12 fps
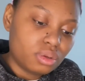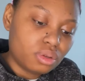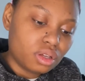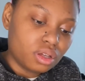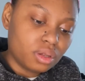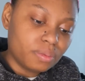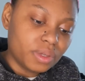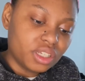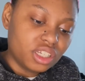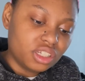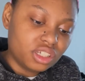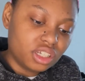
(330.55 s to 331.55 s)

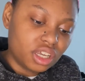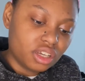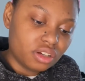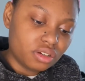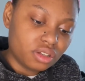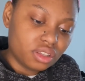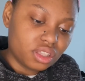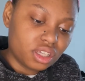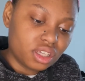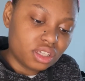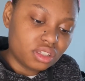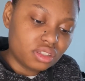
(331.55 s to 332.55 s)
initiator on
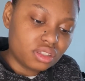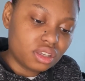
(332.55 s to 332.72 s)
things,